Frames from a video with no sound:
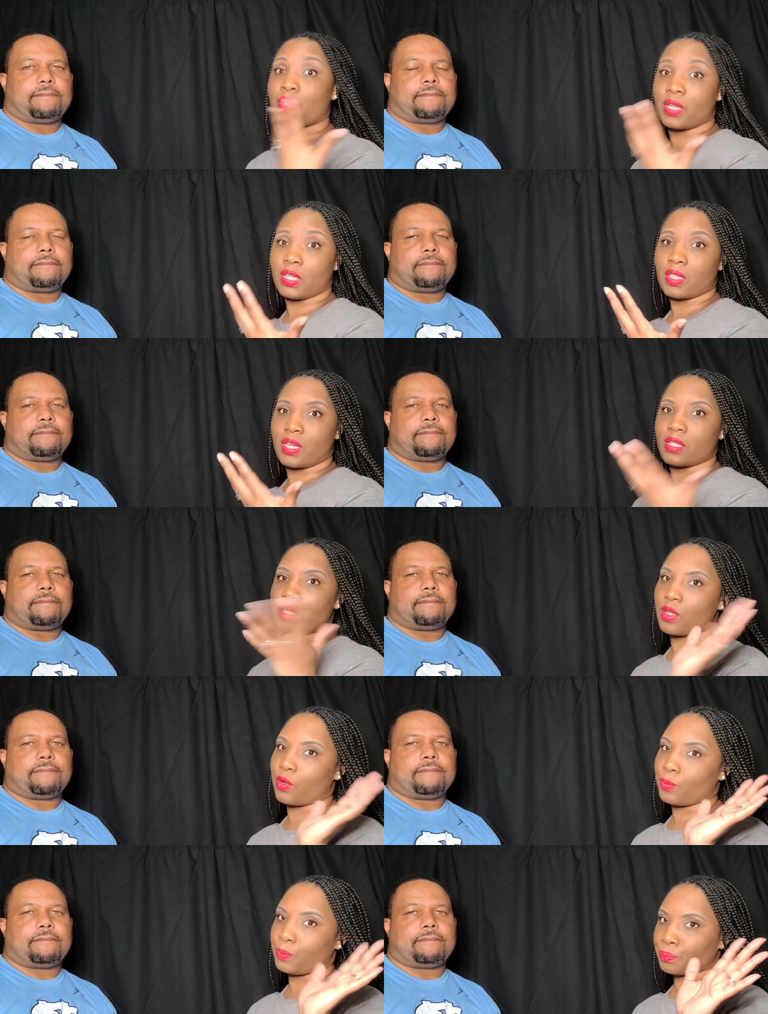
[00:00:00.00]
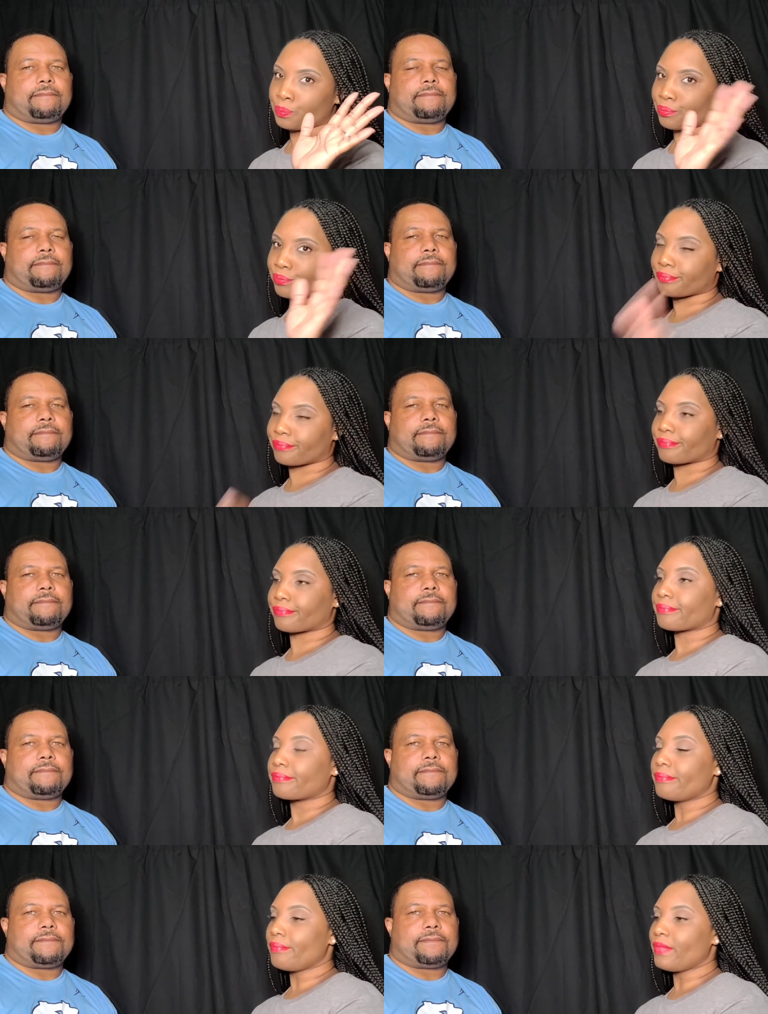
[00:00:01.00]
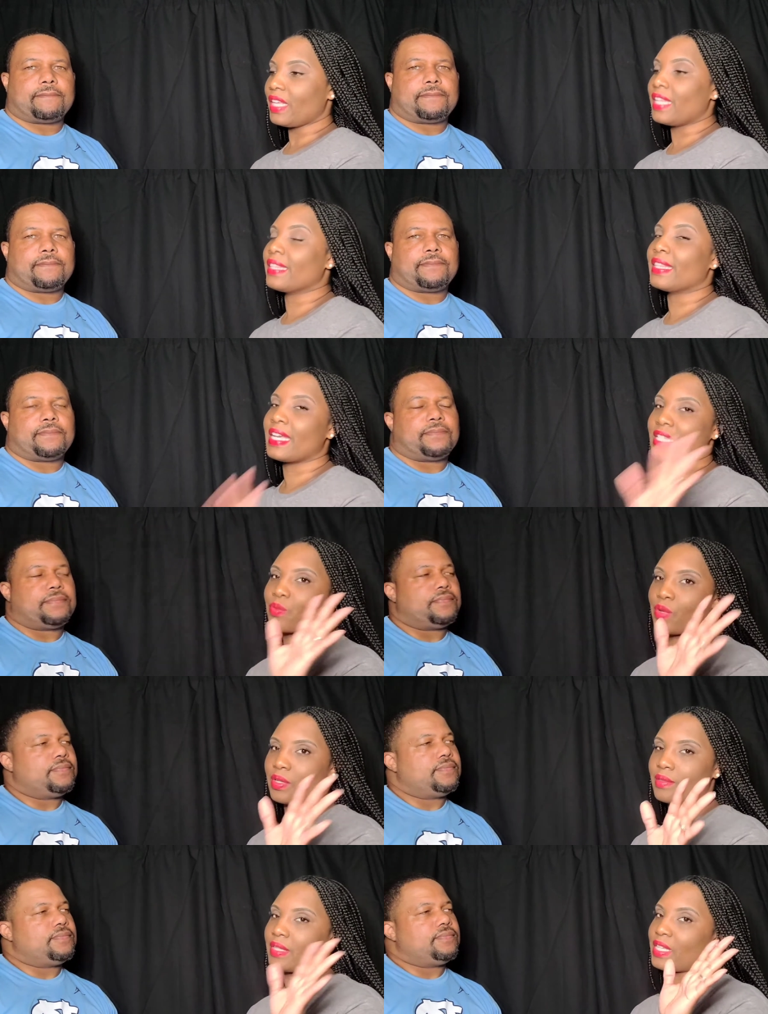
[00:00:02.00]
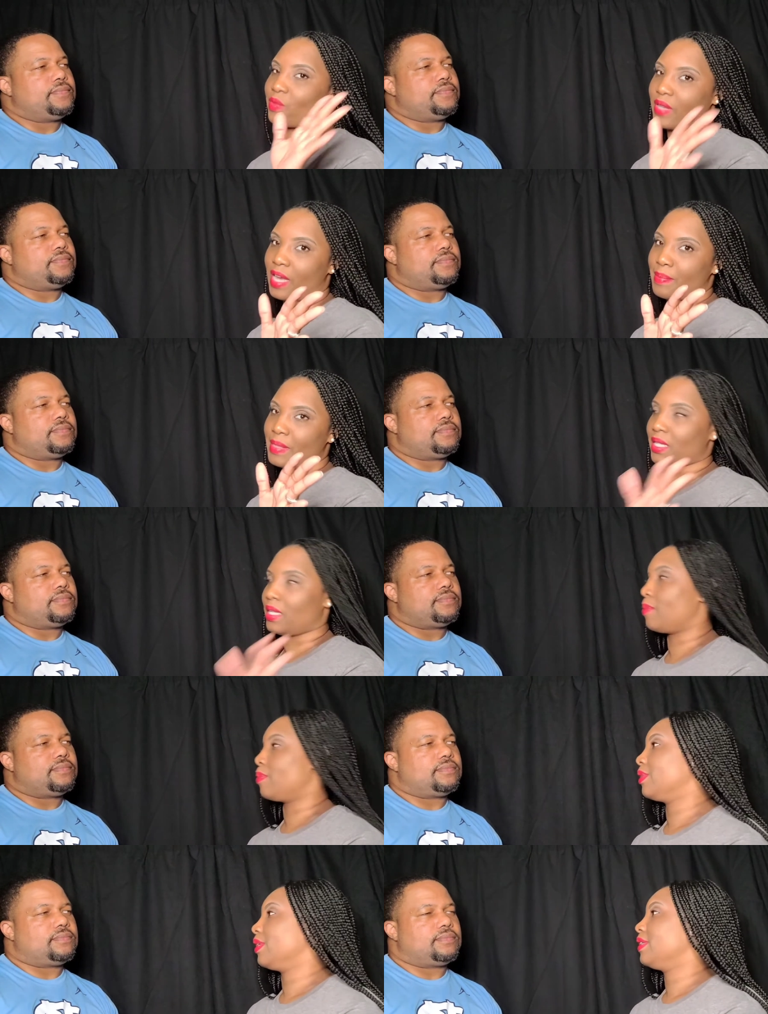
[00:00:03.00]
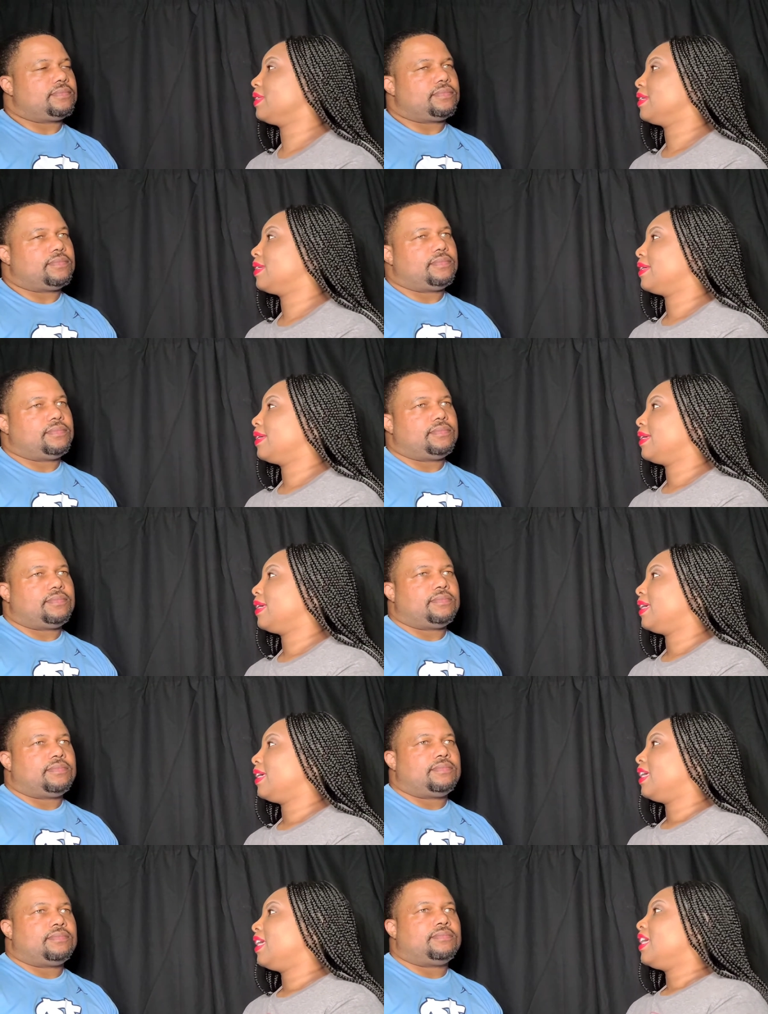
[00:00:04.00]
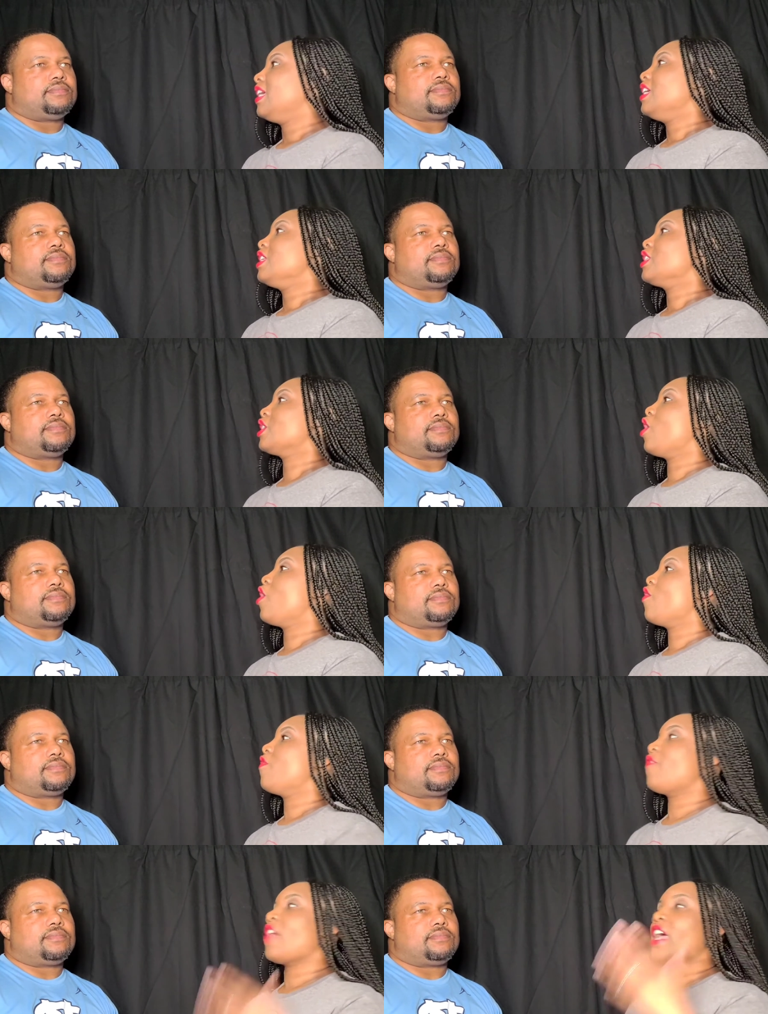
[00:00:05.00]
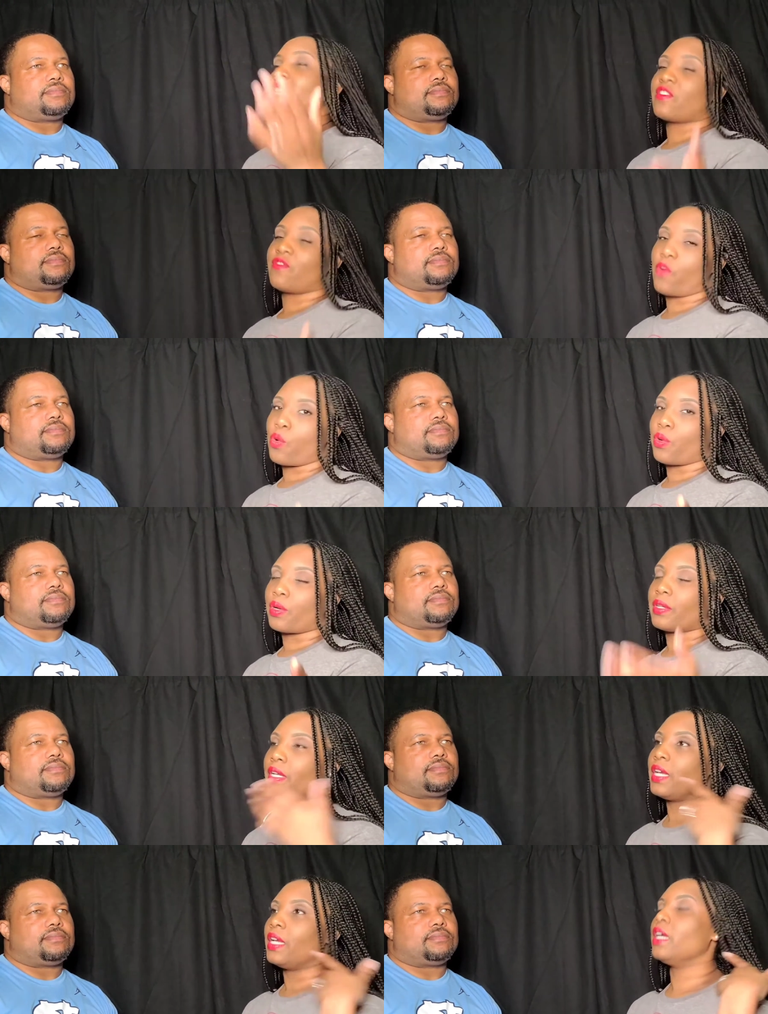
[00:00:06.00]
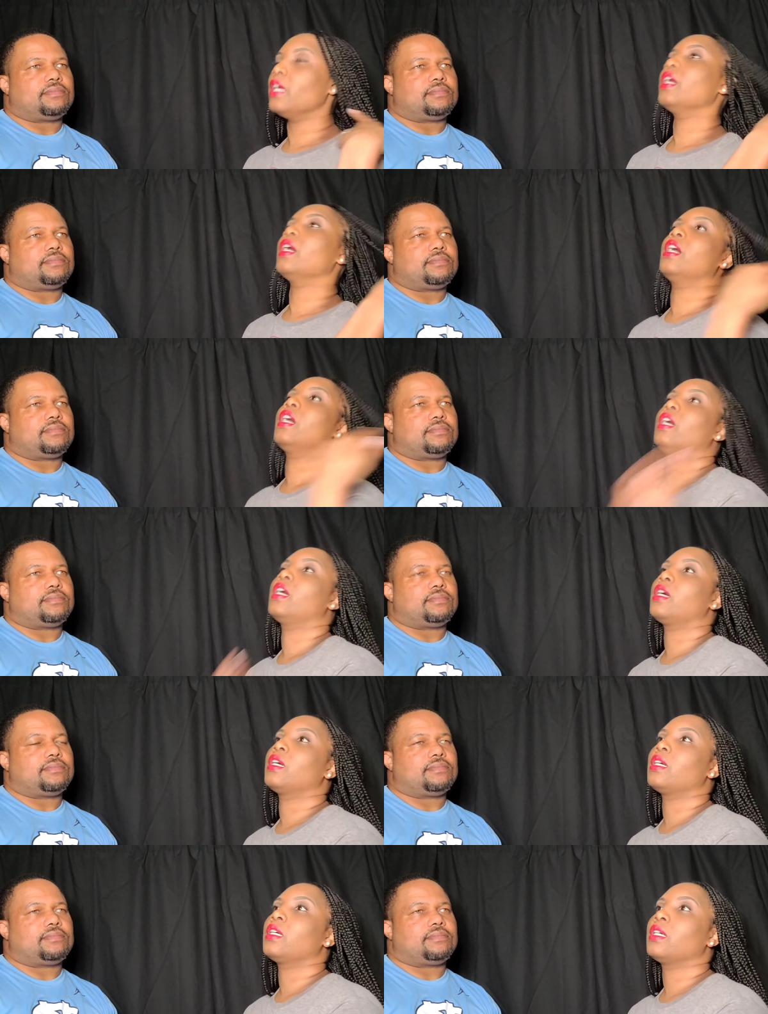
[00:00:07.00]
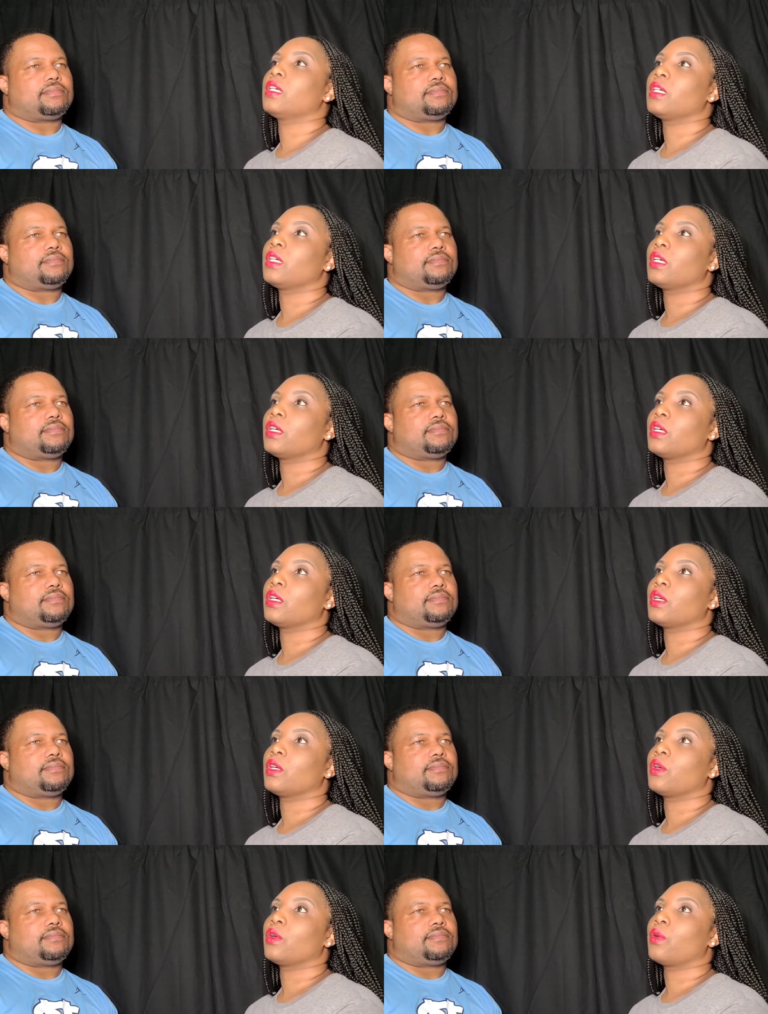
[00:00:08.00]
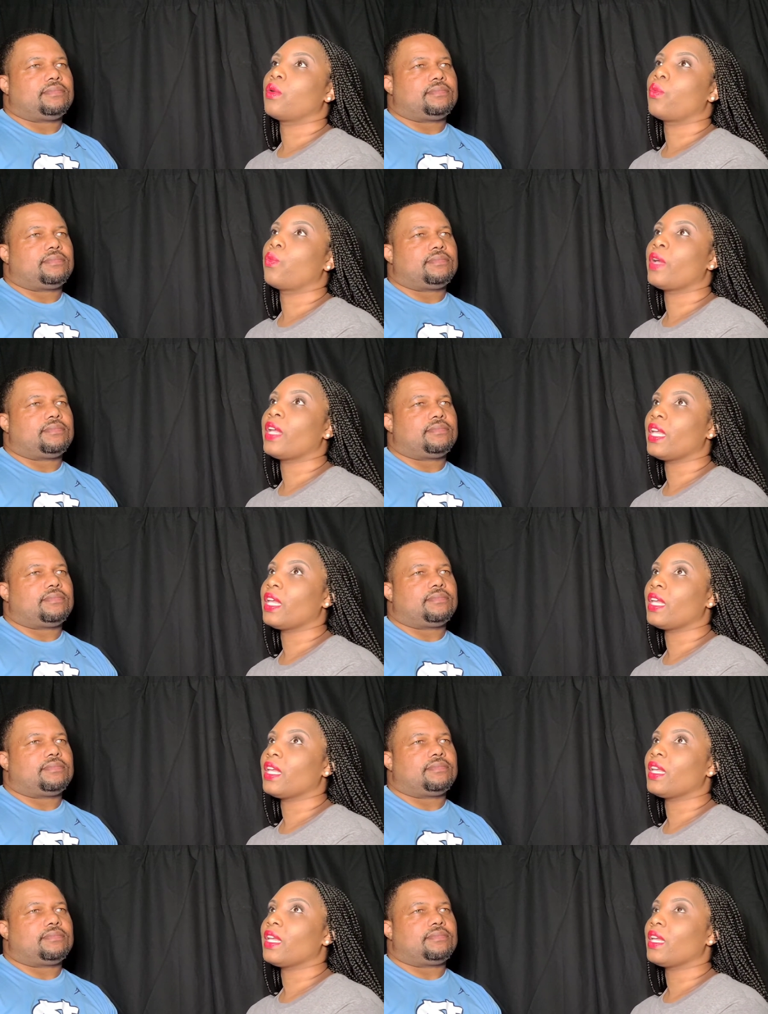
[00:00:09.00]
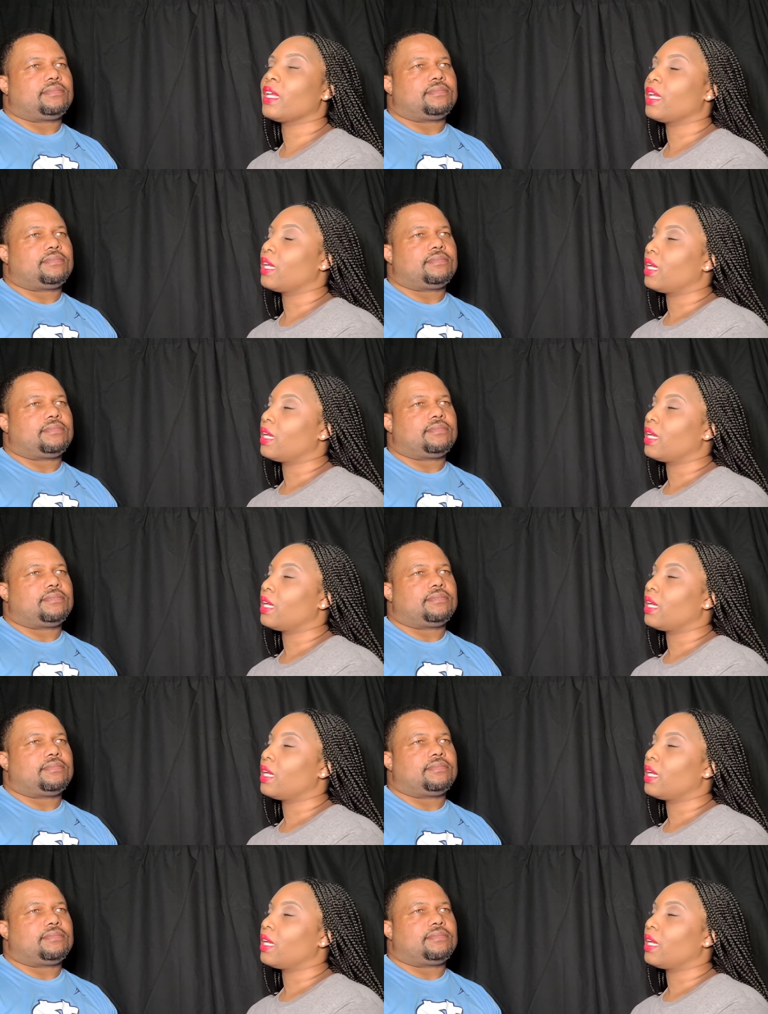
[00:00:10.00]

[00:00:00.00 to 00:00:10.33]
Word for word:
Speaker 1: or anything. So that's what, that's what got me to that point. So fast forward, uh, we